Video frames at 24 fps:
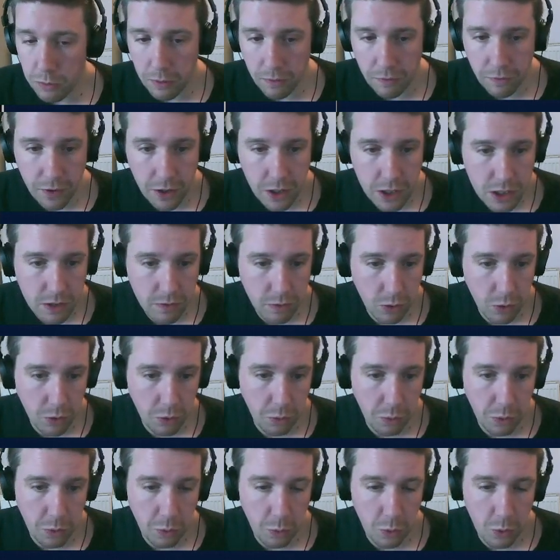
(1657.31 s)
But first of all,
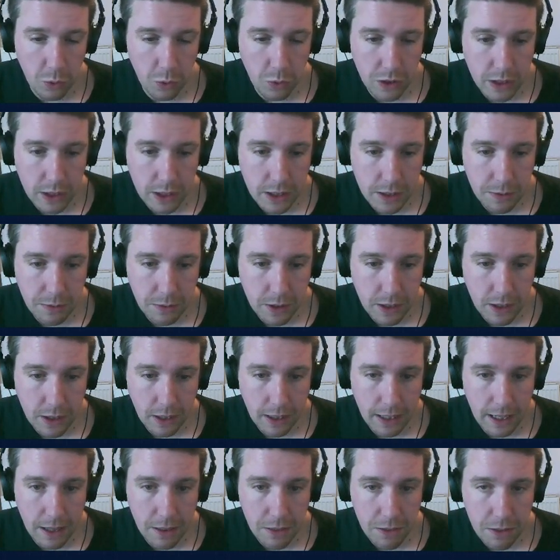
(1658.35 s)
we will need to
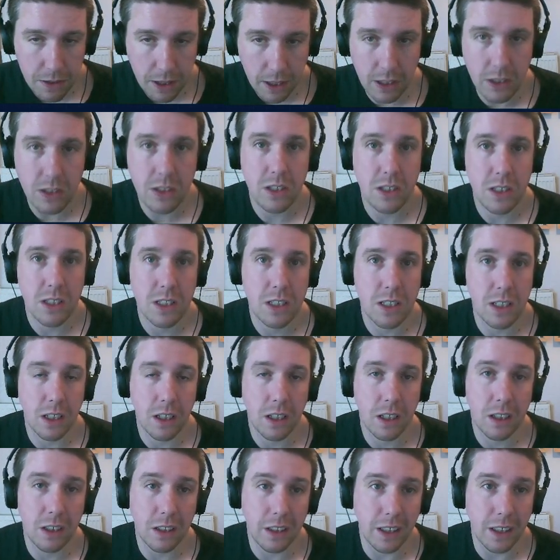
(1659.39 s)
get things
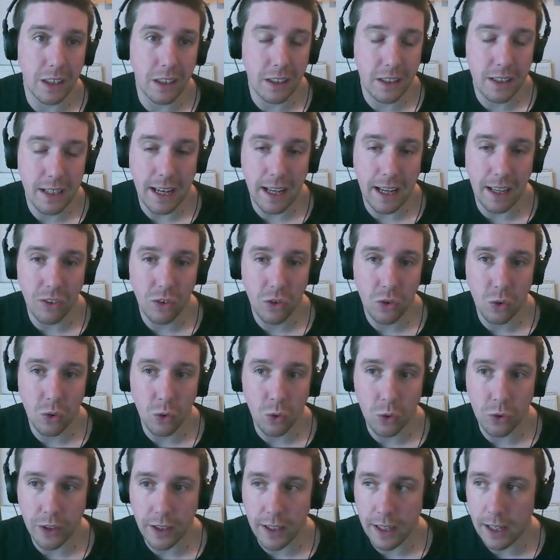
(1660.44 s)
cleaned and
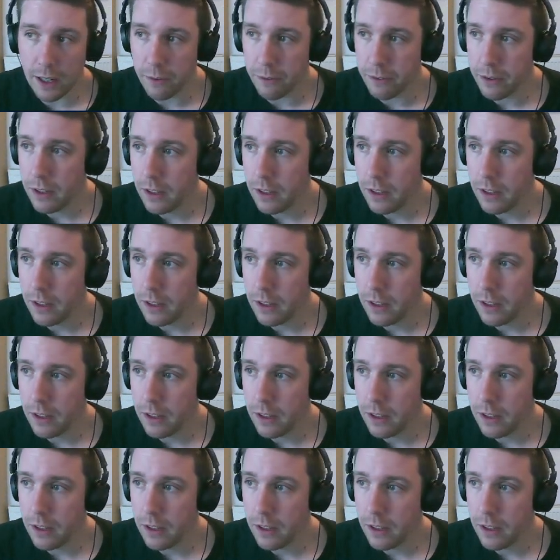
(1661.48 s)
sorted out.